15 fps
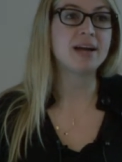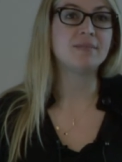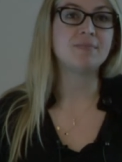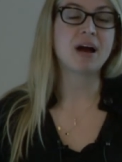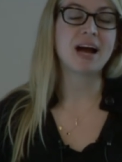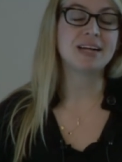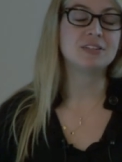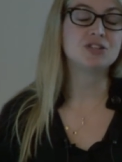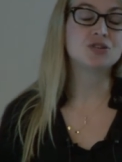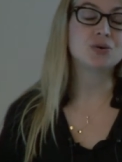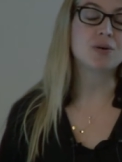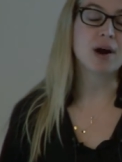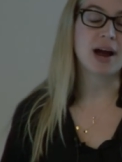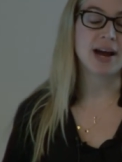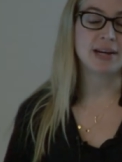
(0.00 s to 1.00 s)
I, I
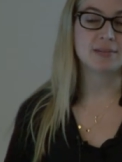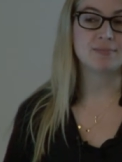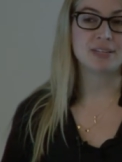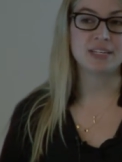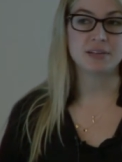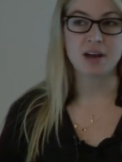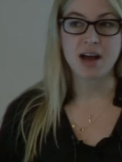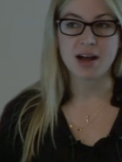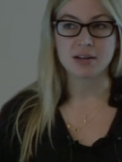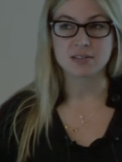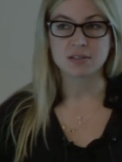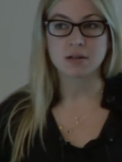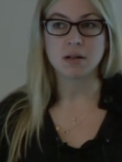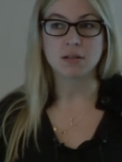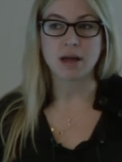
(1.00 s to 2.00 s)
try to be
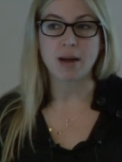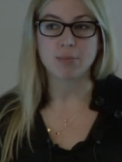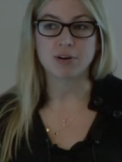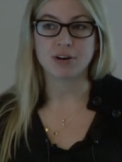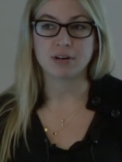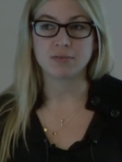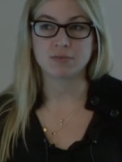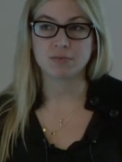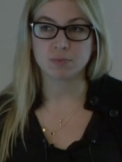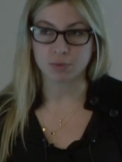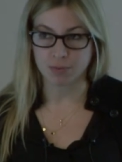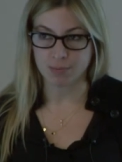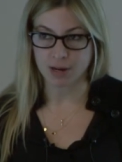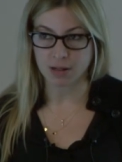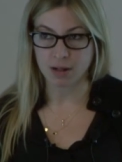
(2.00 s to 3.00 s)
as collaborative
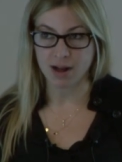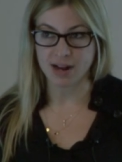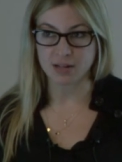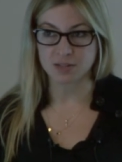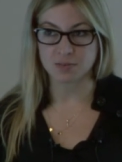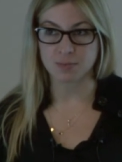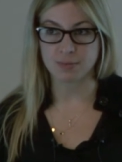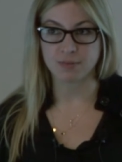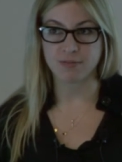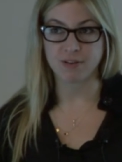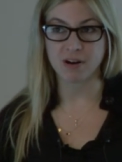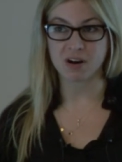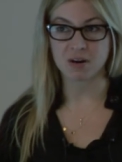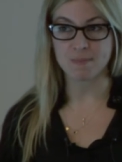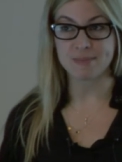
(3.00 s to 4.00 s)
with my clients from the
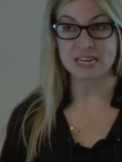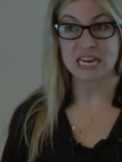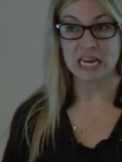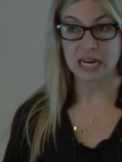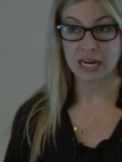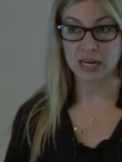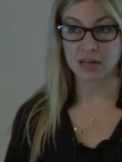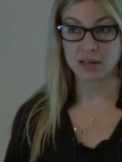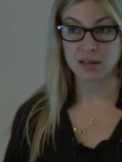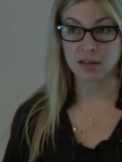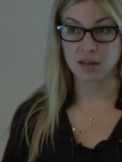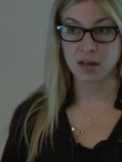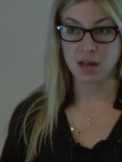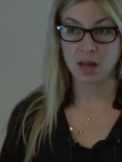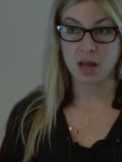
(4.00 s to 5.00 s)
very beginning.
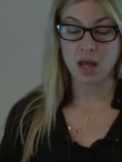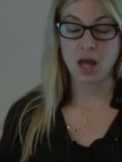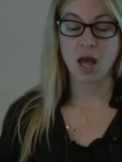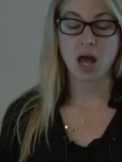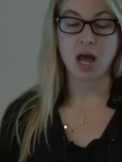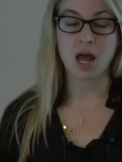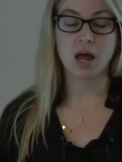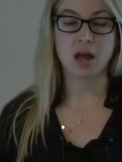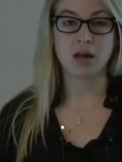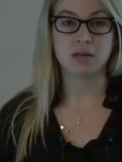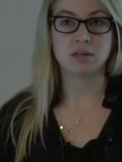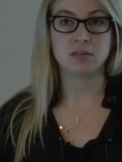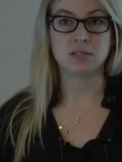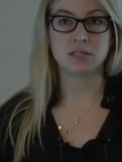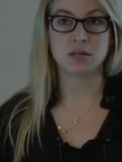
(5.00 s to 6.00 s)

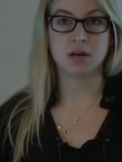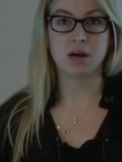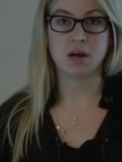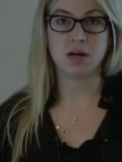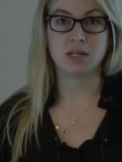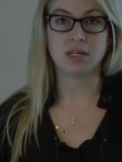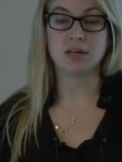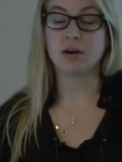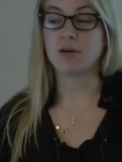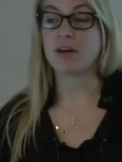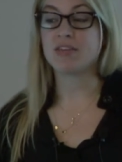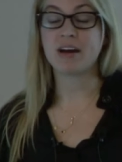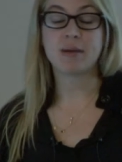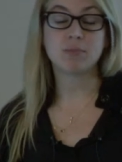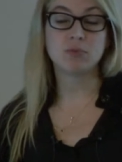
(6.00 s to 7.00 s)
And you know,
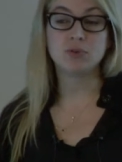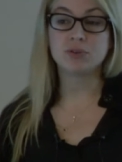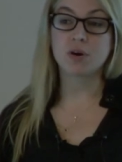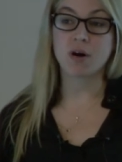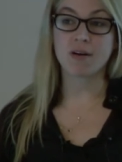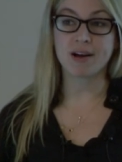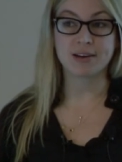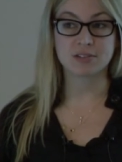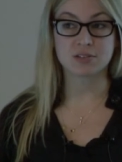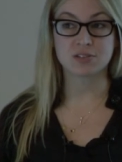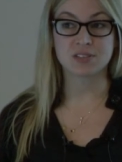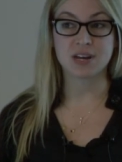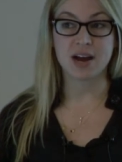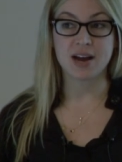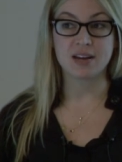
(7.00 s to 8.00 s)
and that mood card
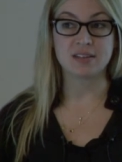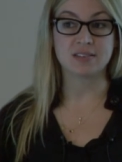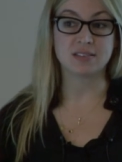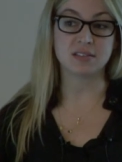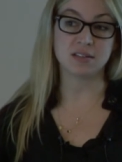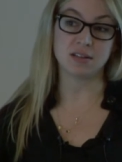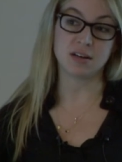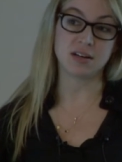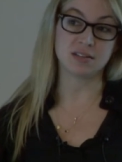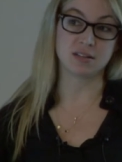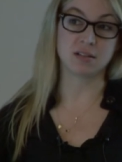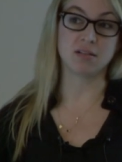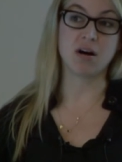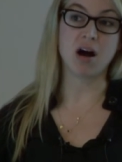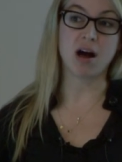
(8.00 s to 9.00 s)
exercise is
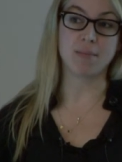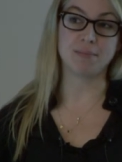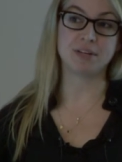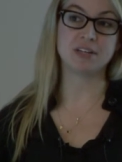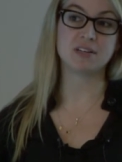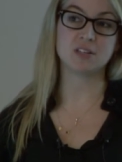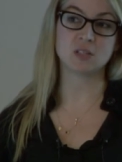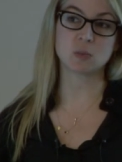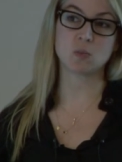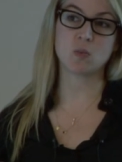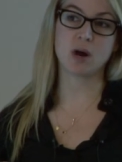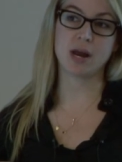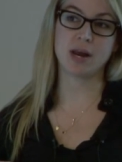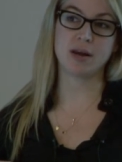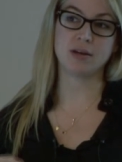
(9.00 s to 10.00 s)
a lot because
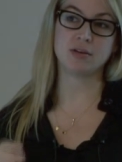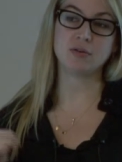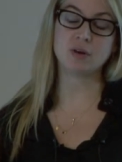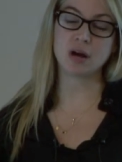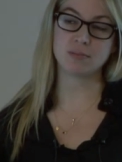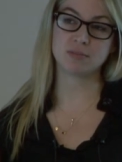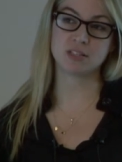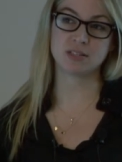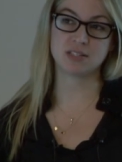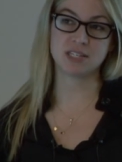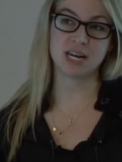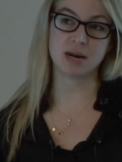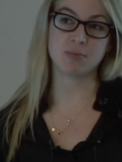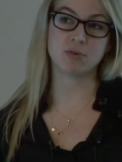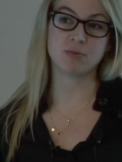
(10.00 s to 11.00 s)
when you come to the
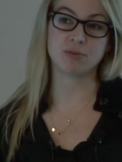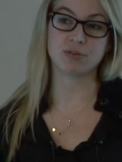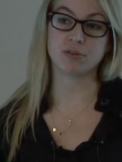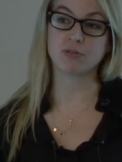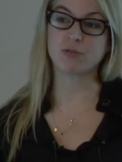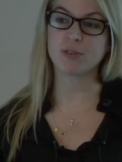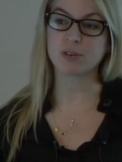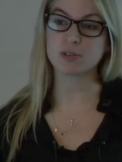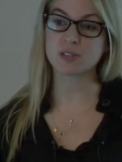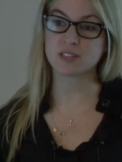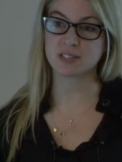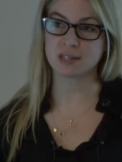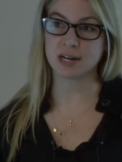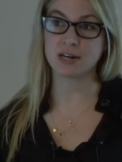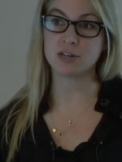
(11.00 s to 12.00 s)
table with your
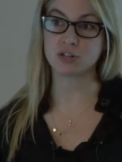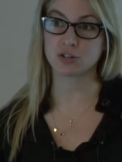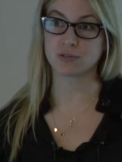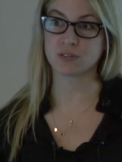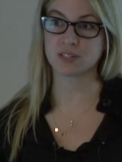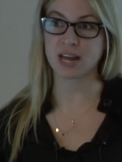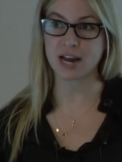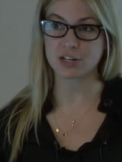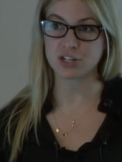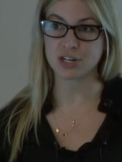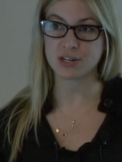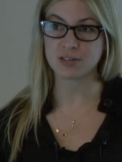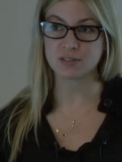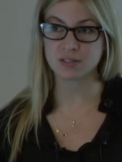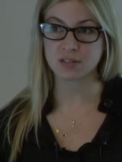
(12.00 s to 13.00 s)
first initial
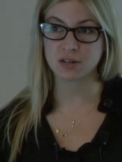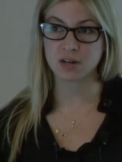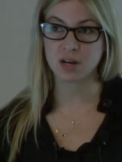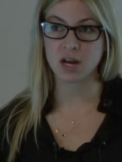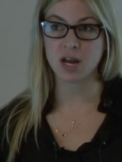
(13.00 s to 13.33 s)
sketches